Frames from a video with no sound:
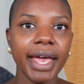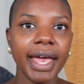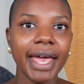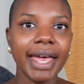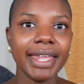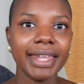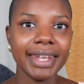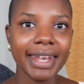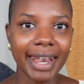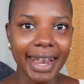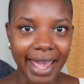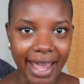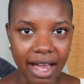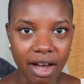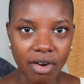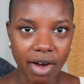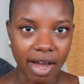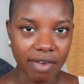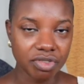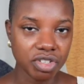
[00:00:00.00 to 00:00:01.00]
And
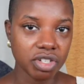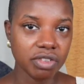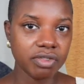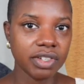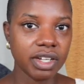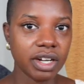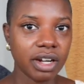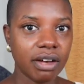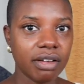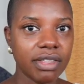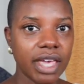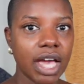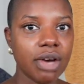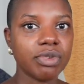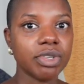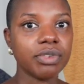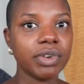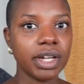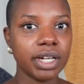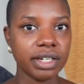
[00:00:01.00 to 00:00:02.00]
now after you've done all that,
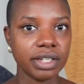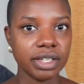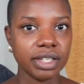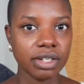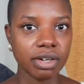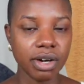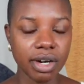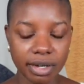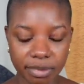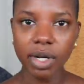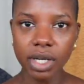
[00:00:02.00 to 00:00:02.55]
we're ready to start.